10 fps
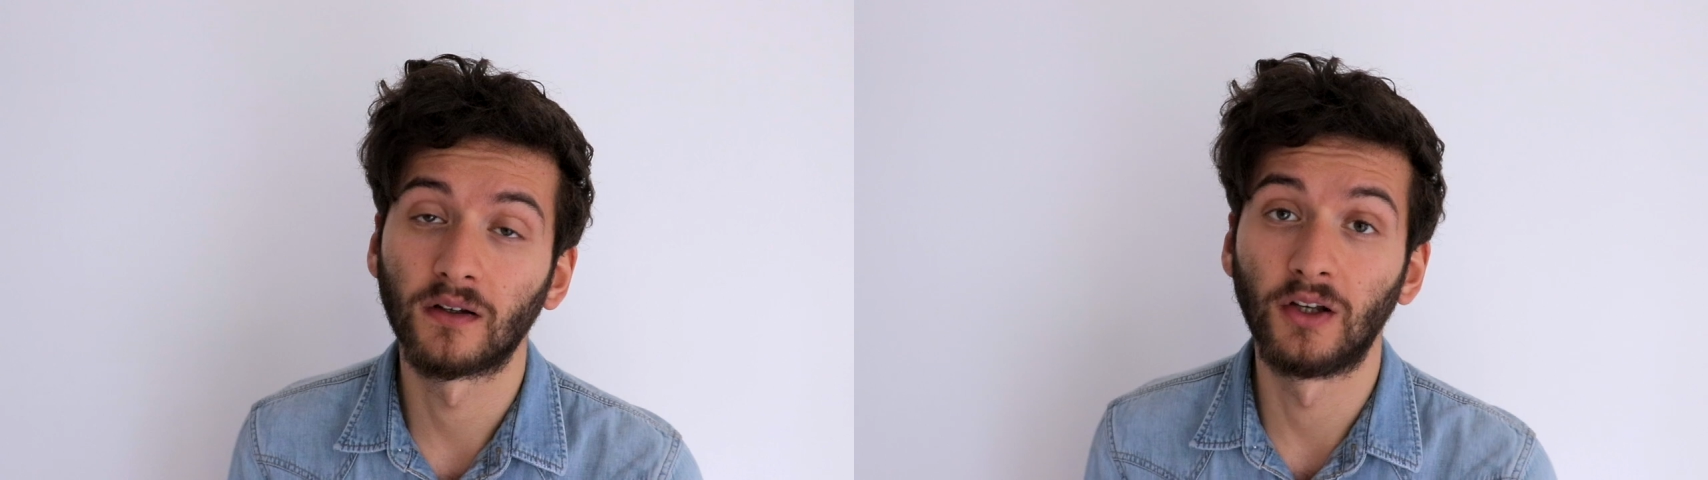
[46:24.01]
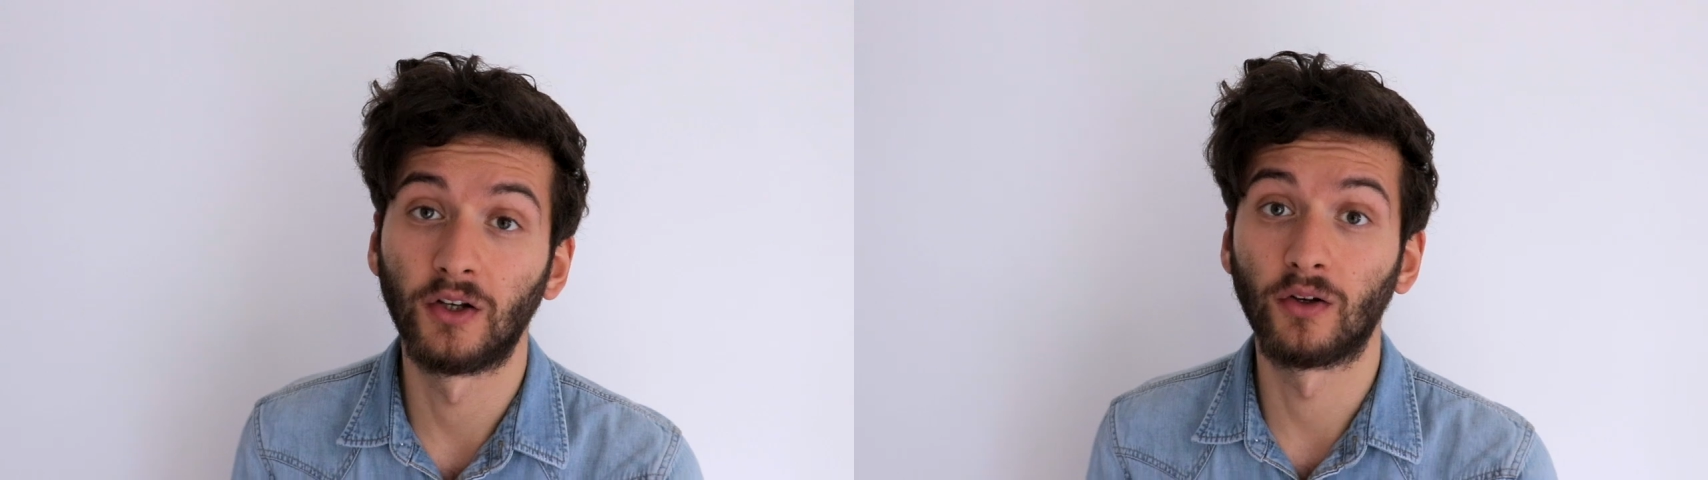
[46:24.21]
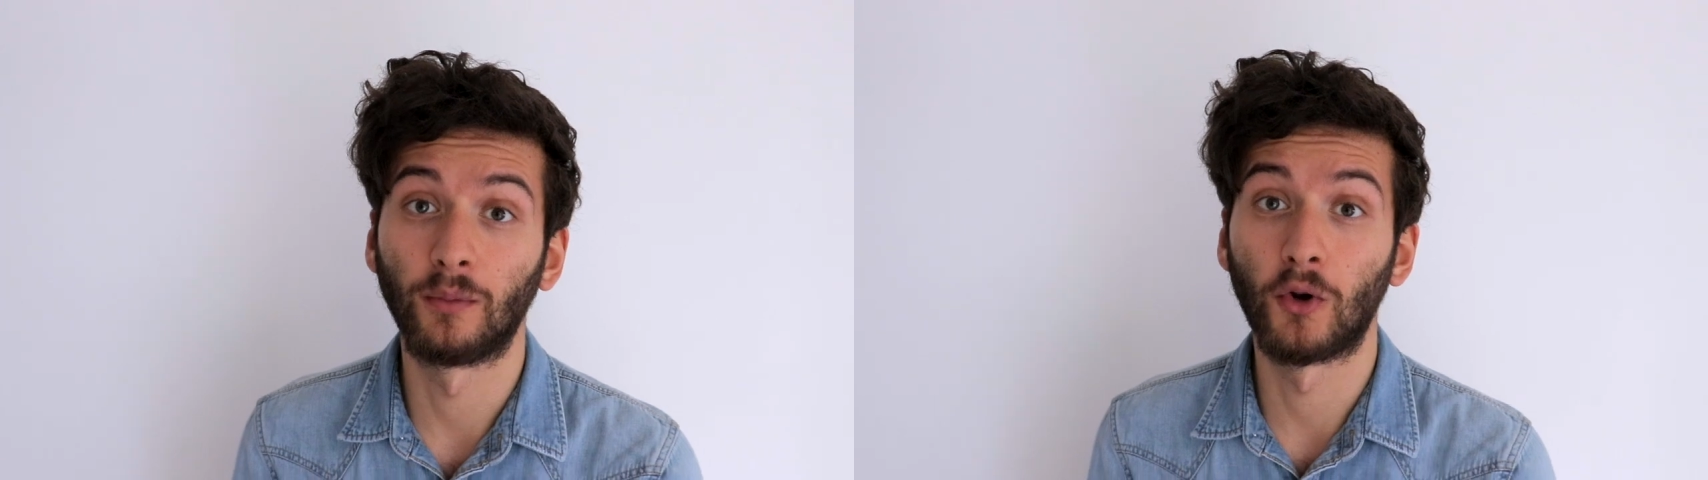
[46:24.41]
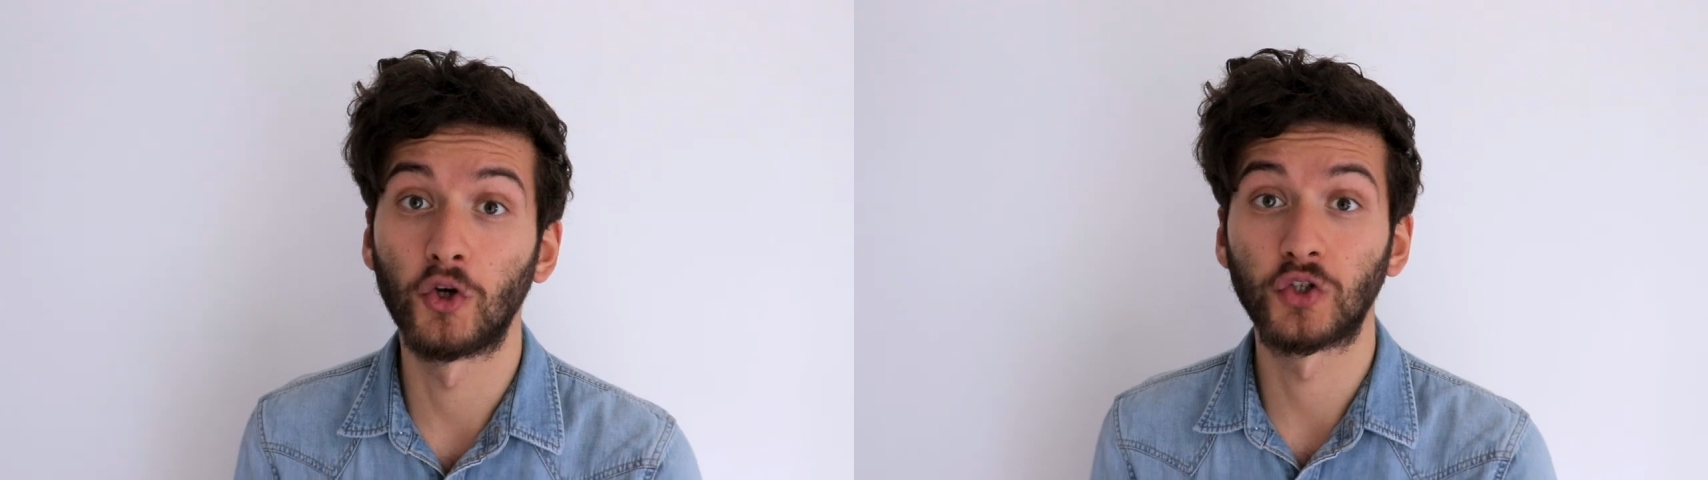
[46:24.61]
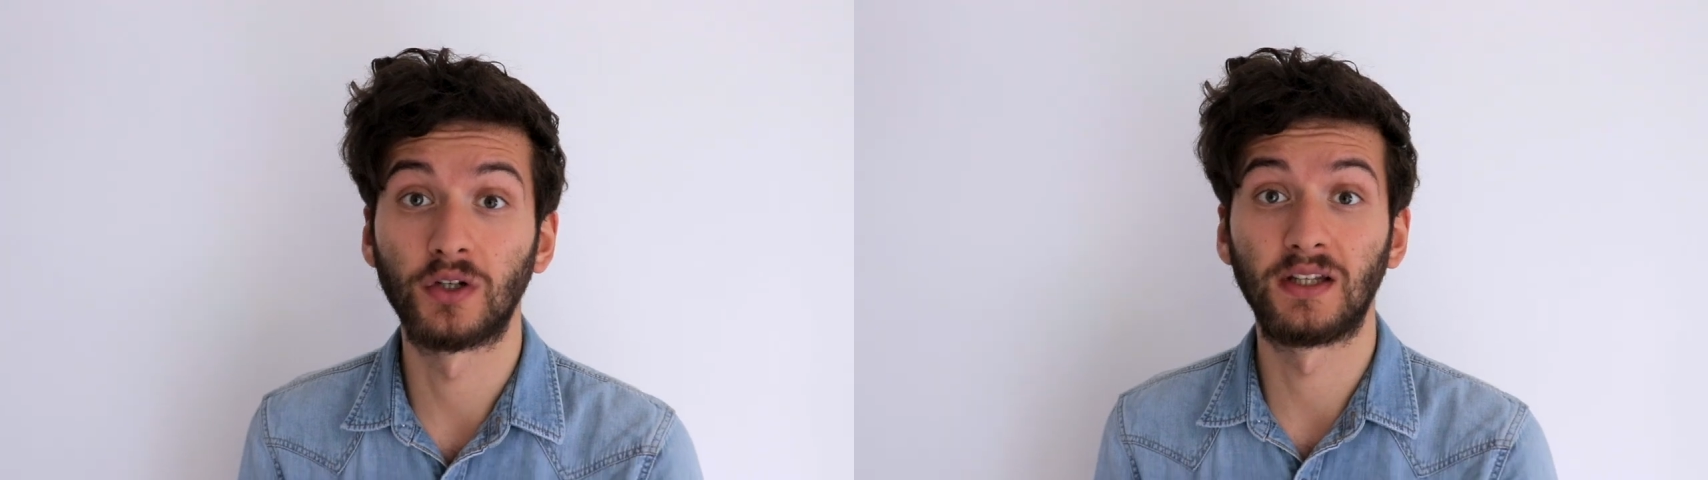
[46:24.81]
and
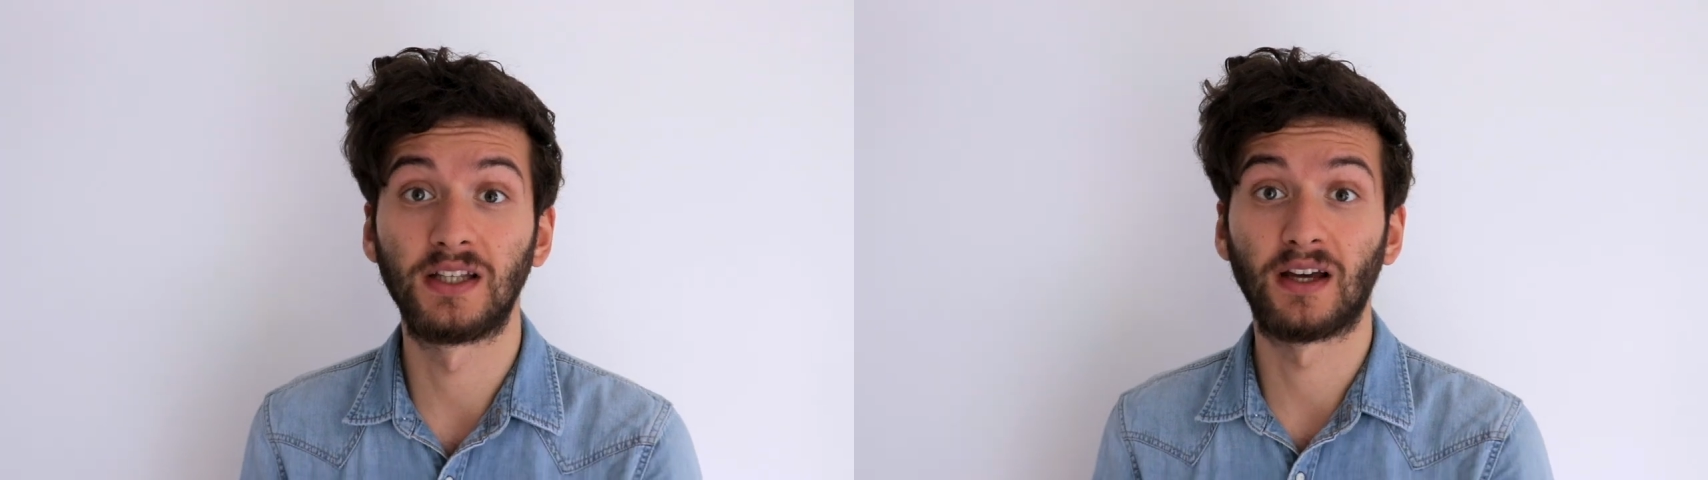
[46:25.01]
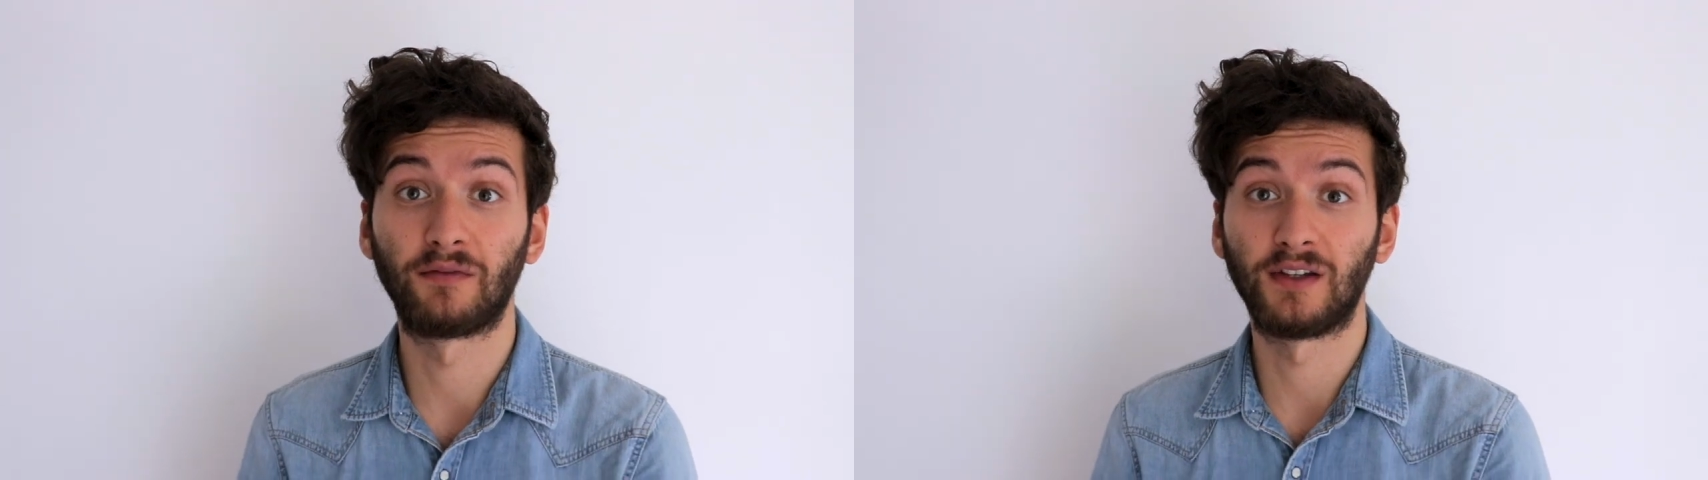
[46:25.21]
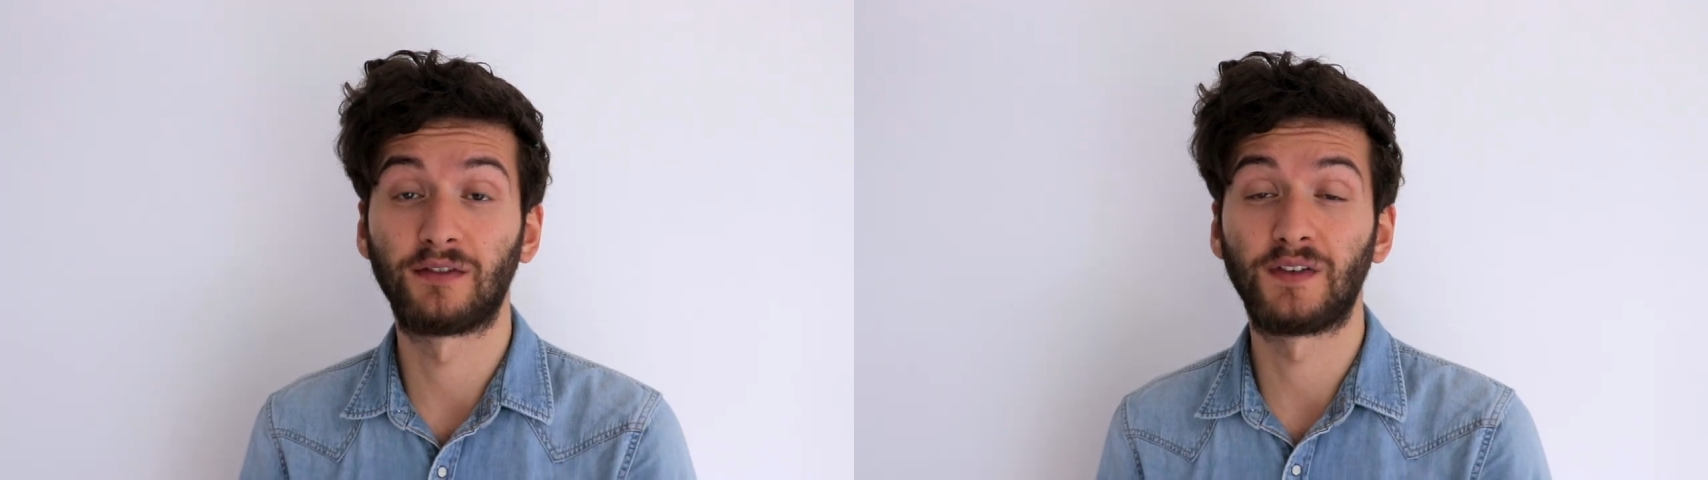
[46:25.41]
emotionally have this